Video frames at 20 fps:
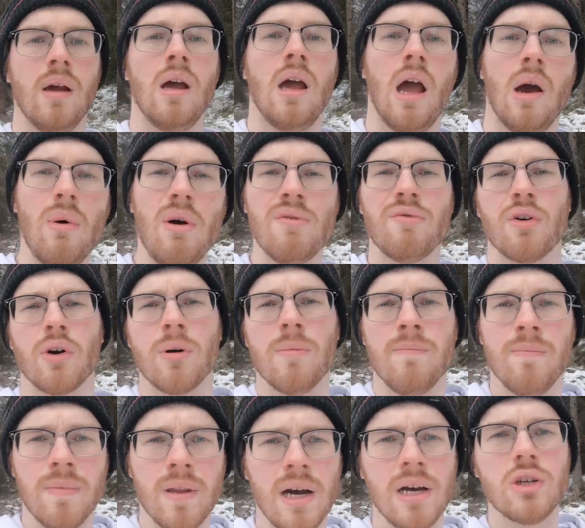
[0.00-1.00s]
However,
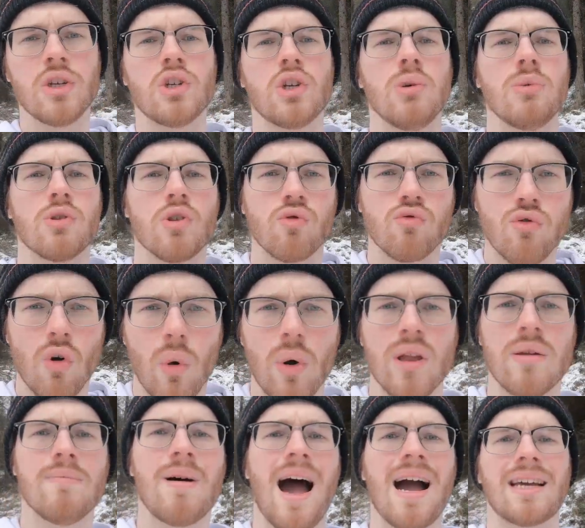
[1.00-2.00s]
as she was
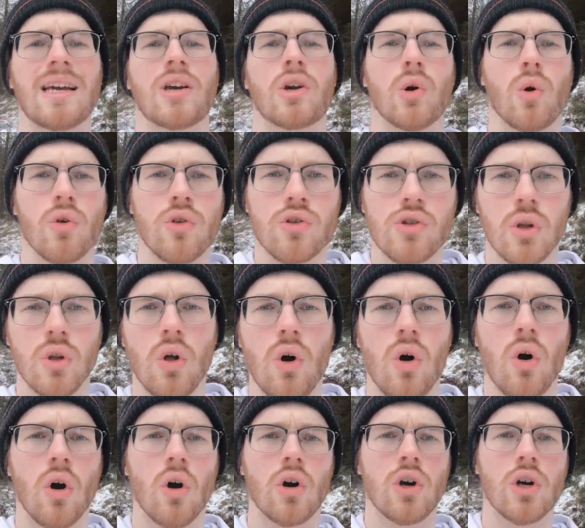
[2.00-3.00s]
rowing back across the
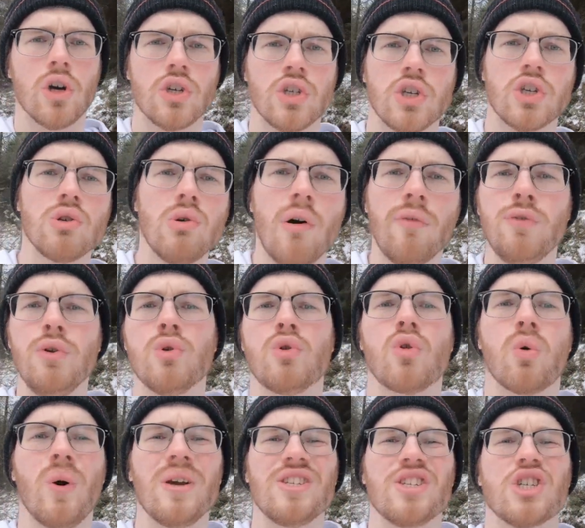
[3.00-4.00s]
loch, she saw a few
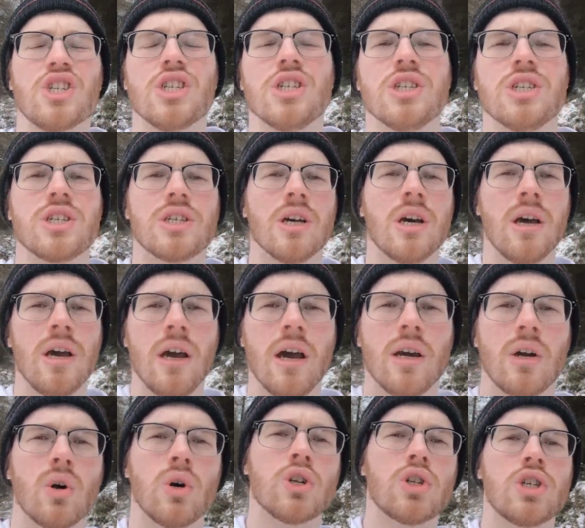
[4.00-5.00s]
twitches in
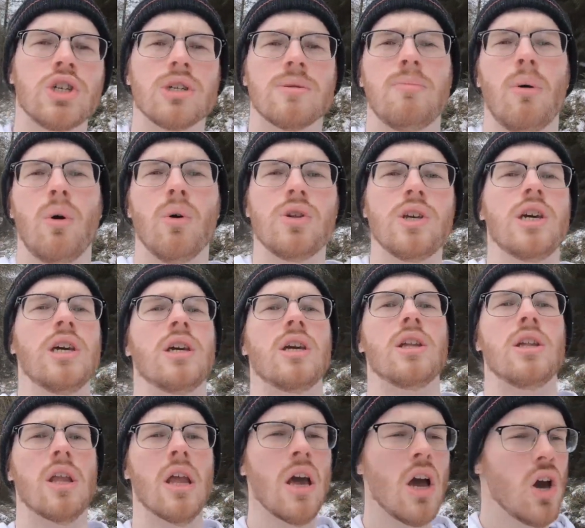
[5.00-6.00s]
Archie's body,
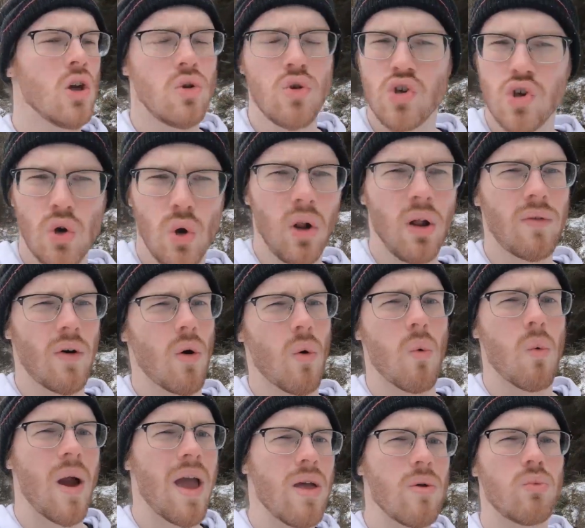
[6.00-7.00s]
and using all of her
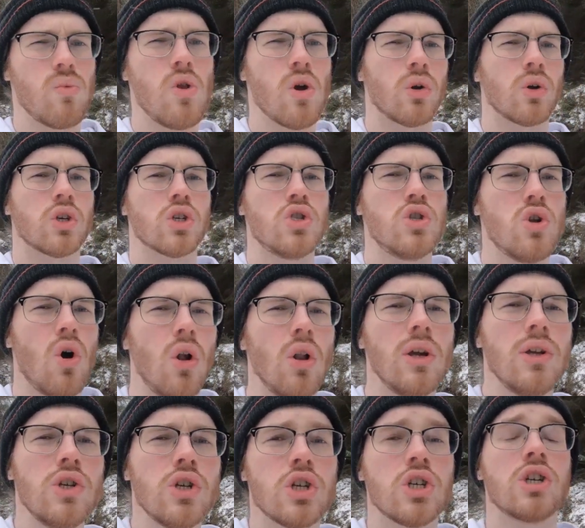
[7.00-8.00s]
wet nurse
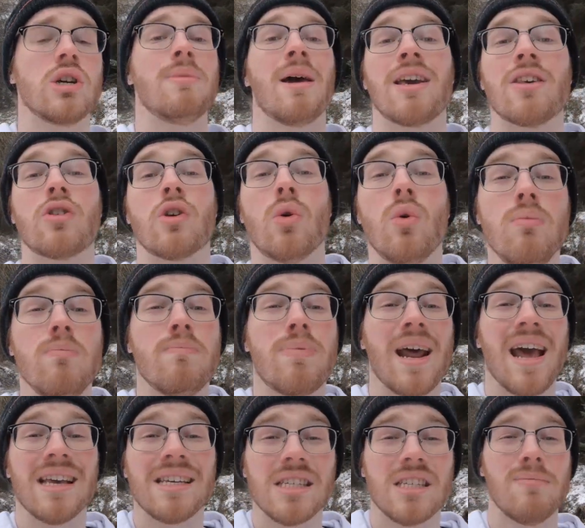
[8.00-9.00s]
knowledge, she mixed her own
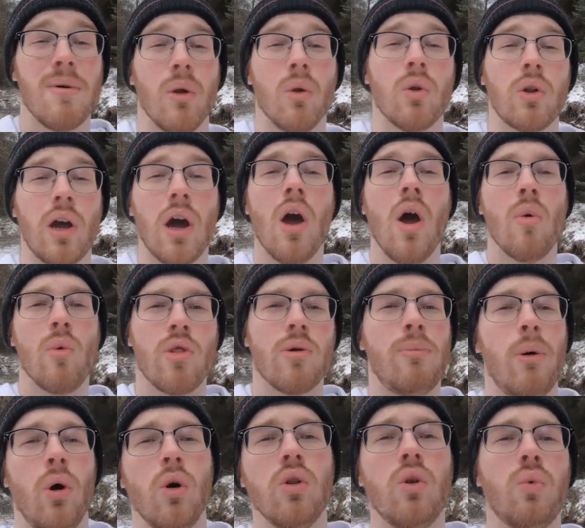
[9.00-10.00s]
breast milk with a
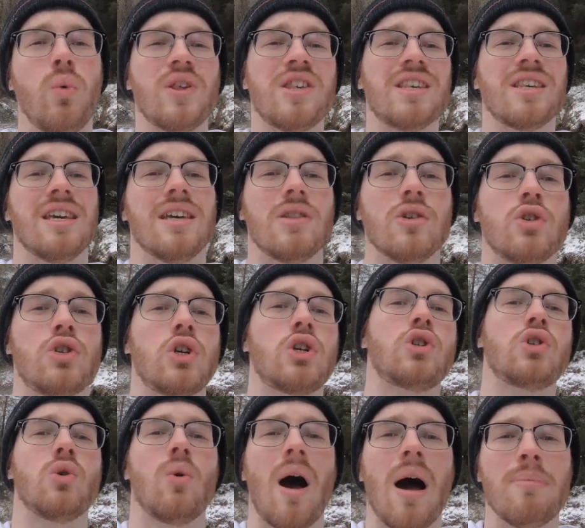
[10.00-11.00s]
bottle of whisky that just
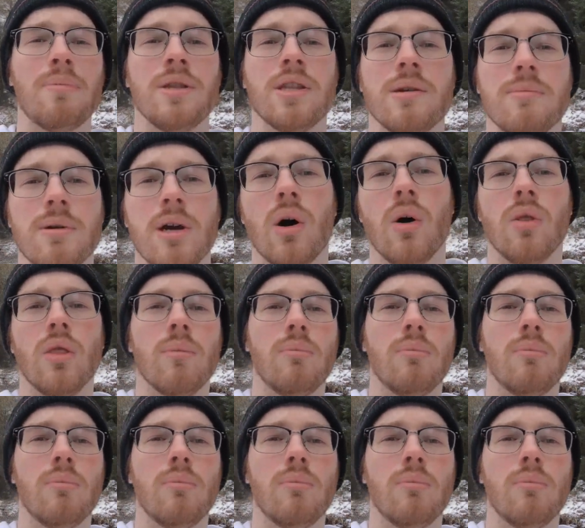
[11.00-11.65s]
so happened to be on the